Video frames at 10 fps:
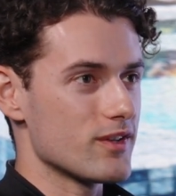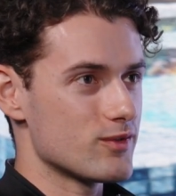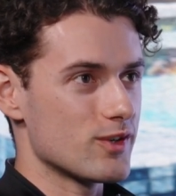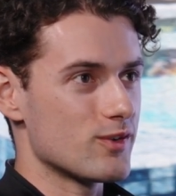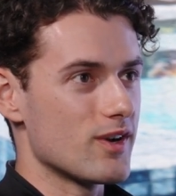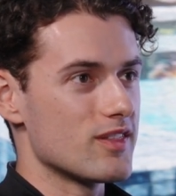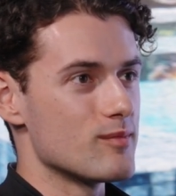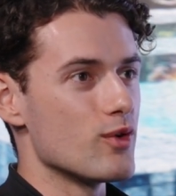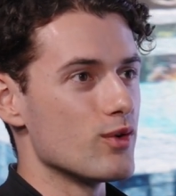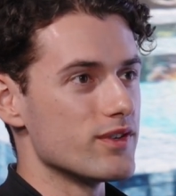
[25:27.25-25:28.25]
Let's recreate the
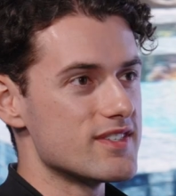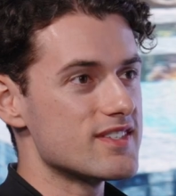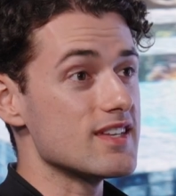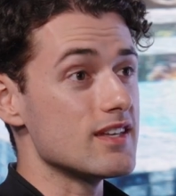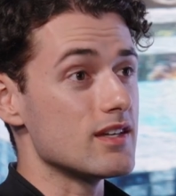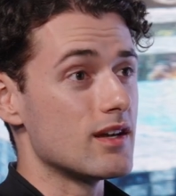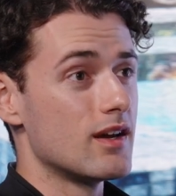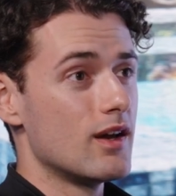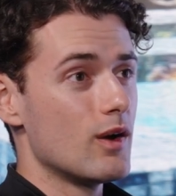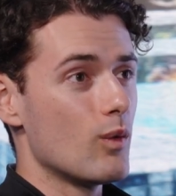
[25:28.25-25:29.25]
mold and see
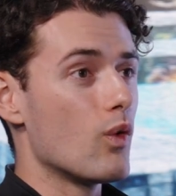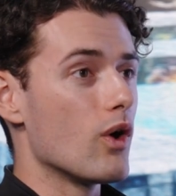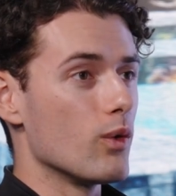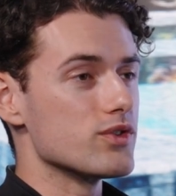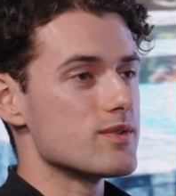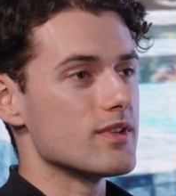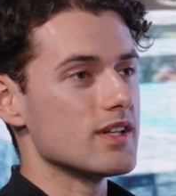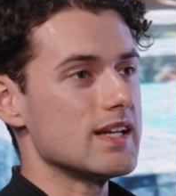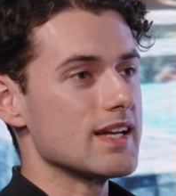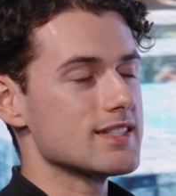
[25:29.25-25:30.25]
what
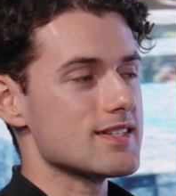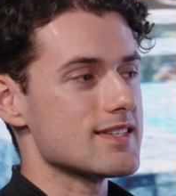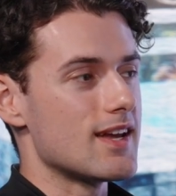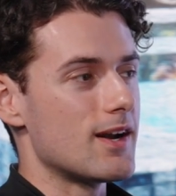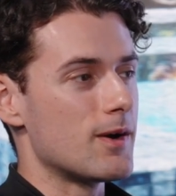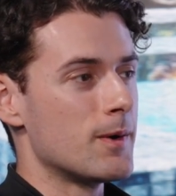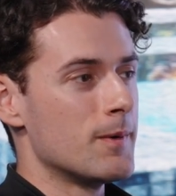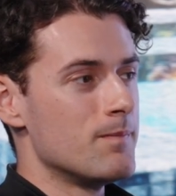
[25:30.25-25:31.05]
ultimately gets us there.